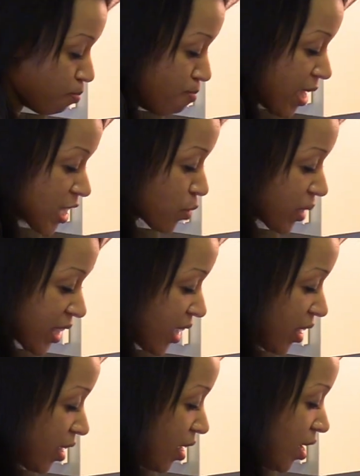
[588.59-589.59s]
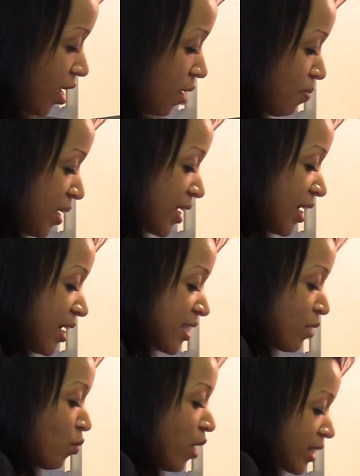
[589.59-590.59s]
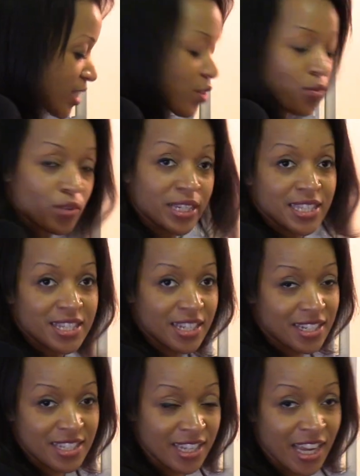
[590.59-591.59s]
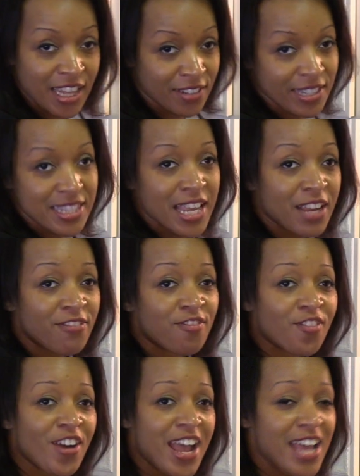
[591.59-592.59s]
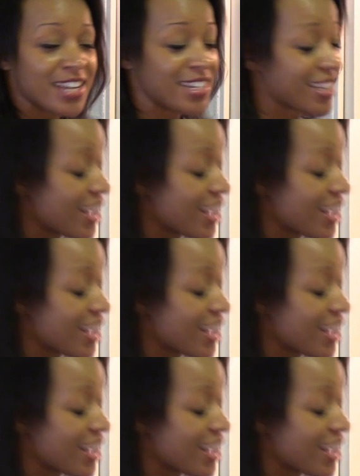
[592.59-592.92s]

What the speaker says: mess with it because it wants to re-stick together. It's like, friend,